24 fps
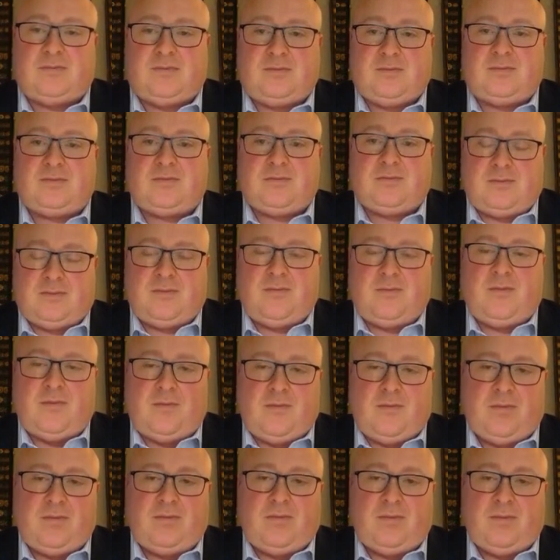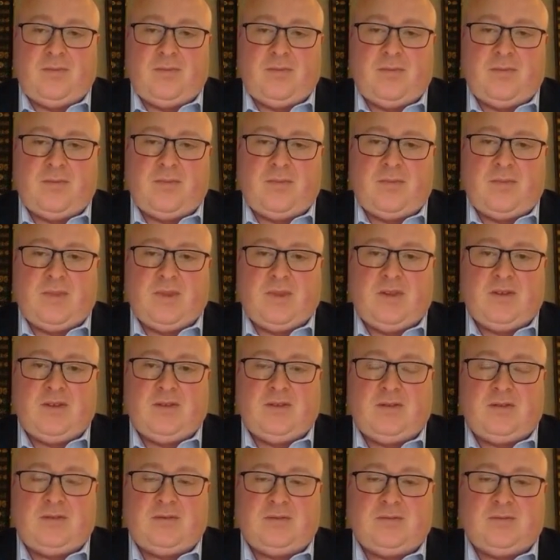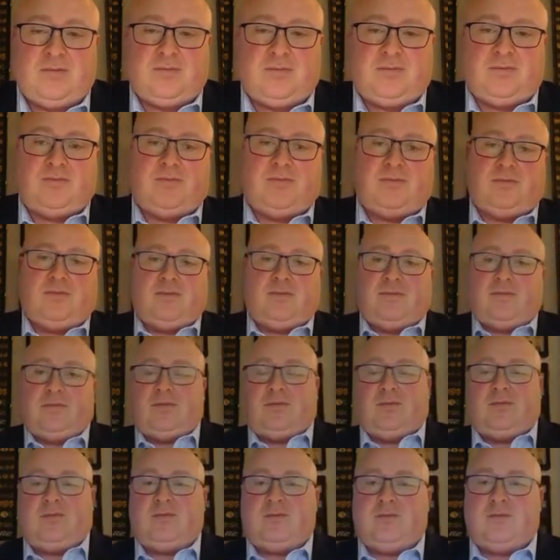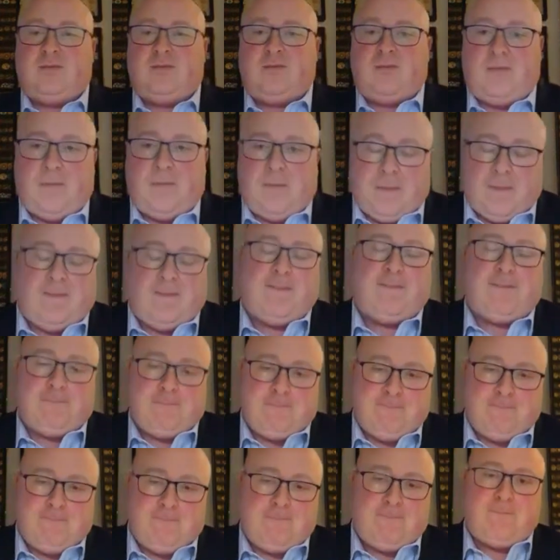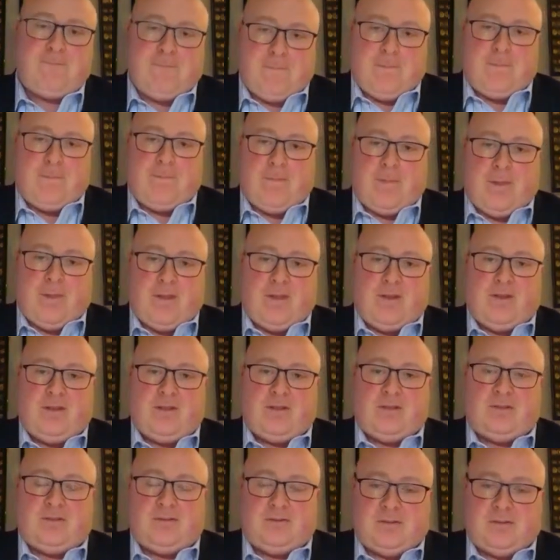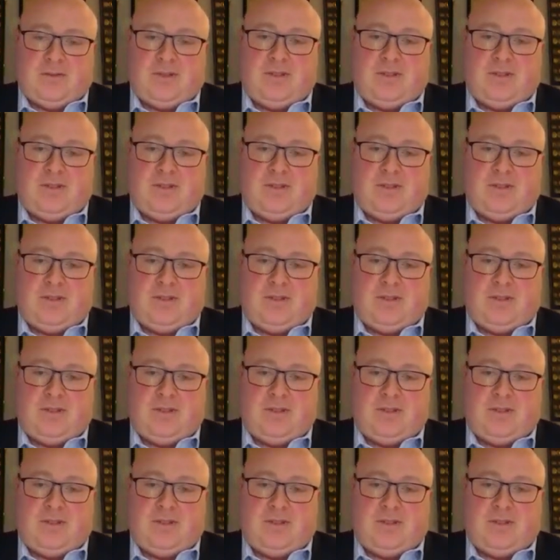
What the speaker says: (silent)